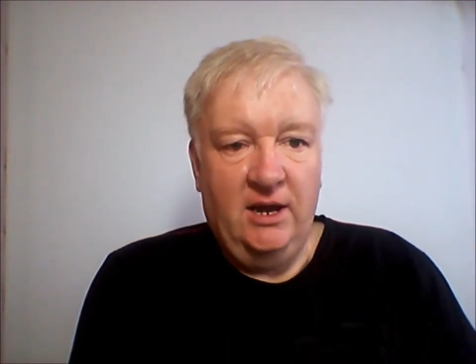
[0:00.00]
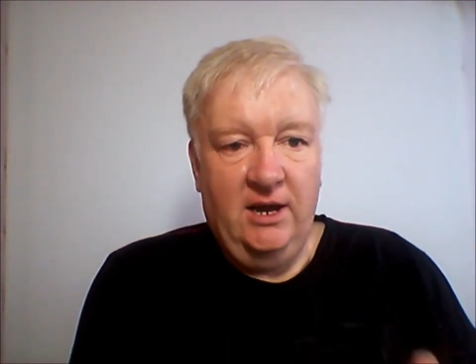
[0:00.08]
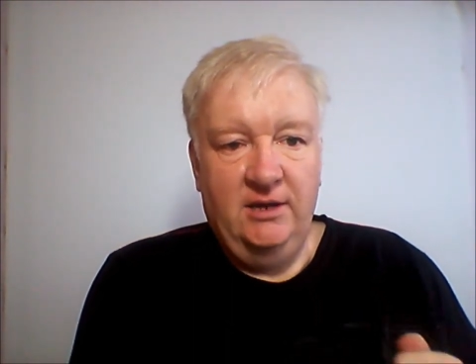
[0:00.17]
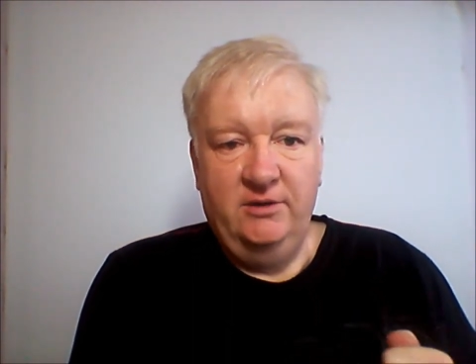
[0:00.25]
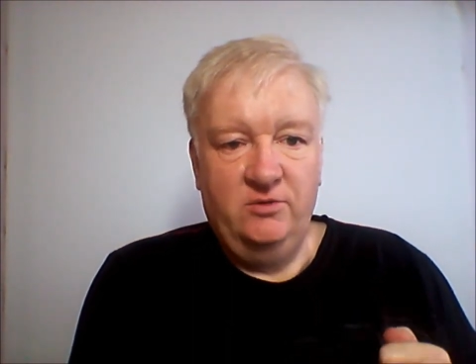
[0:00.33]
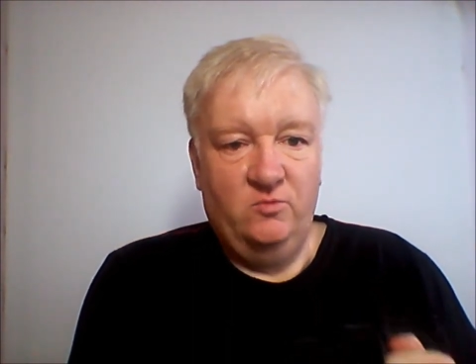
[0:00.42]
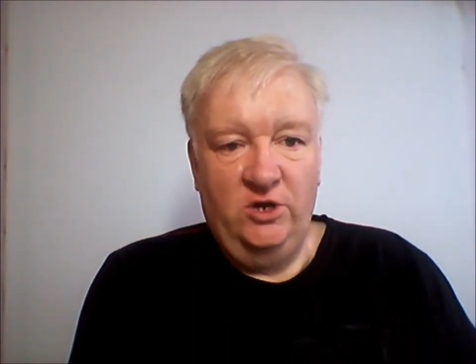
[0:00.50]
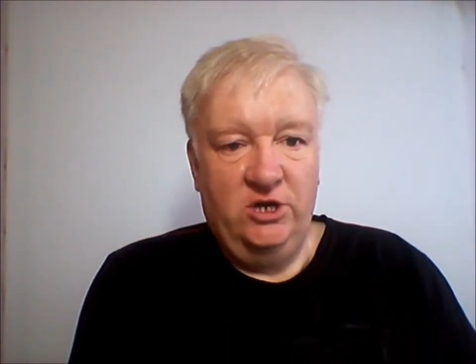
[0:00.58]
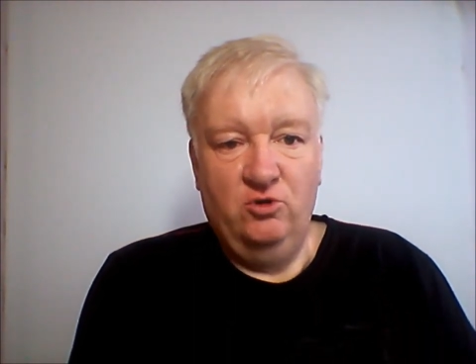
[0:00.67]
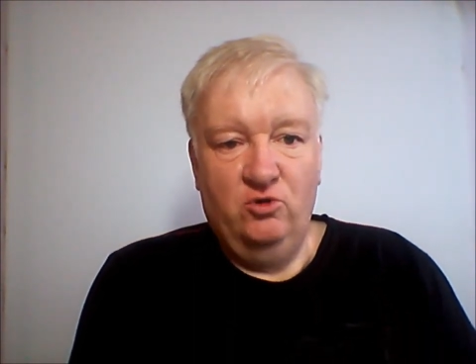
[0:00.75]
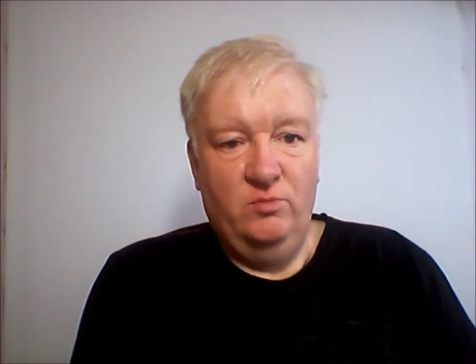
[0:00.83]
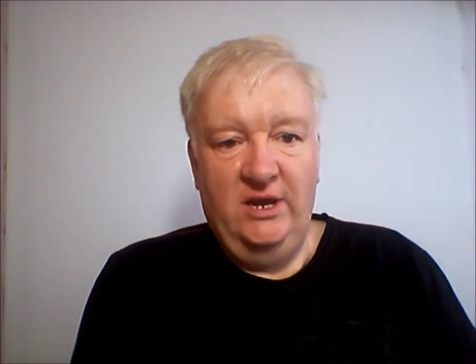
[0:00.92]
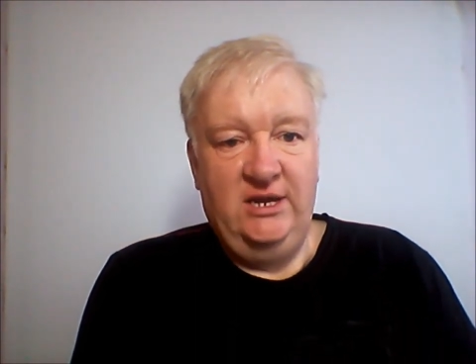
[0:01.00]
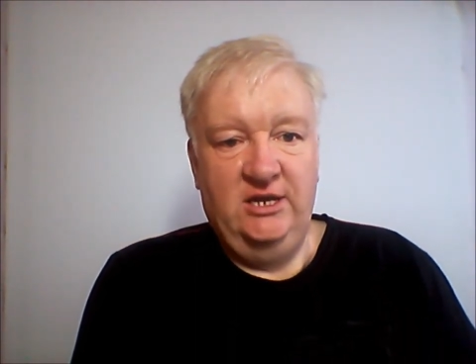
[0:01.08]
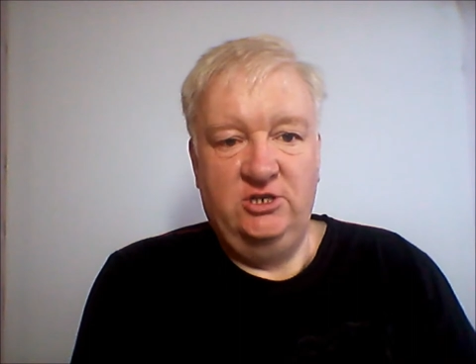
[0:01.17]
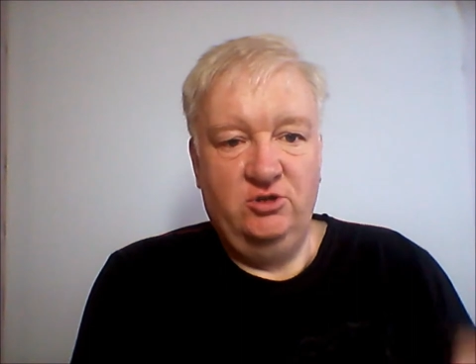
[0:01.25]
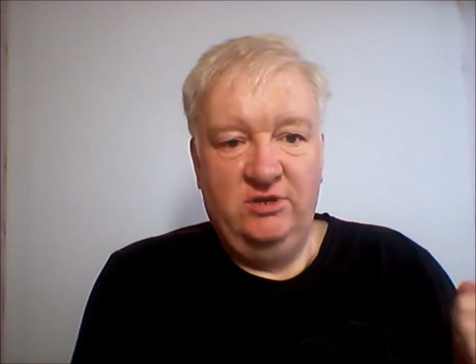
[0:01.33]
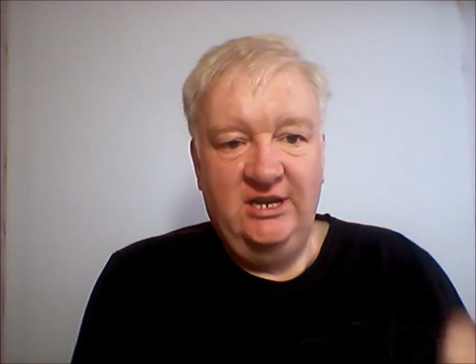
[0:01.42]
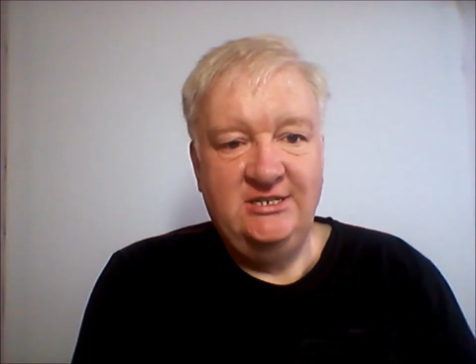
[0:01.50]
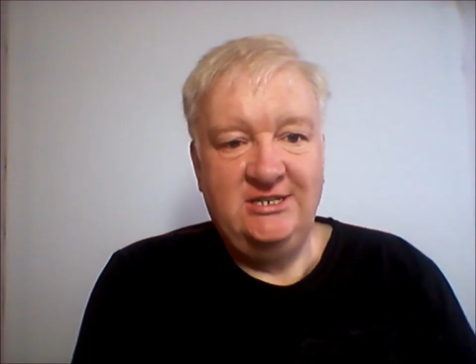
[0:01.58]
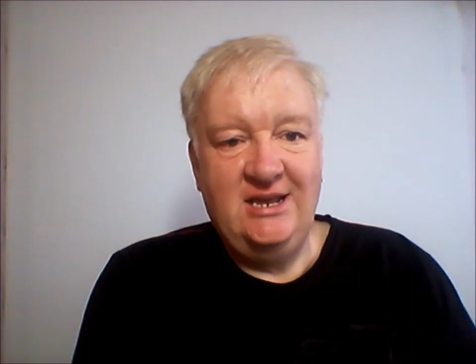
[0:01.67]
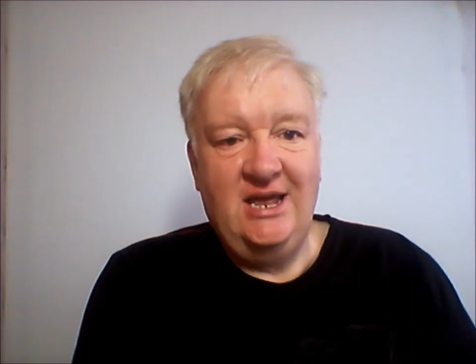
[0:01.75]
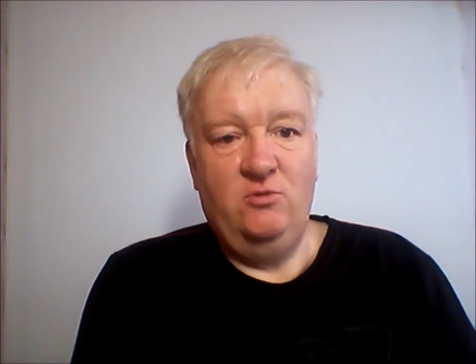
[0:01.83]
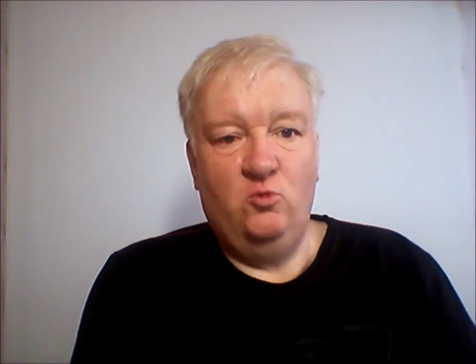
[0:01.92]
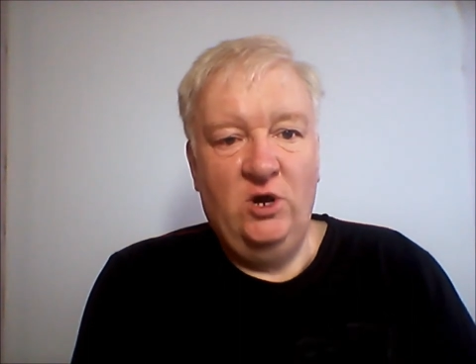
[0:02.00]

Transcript: and we can all make it. So the Internet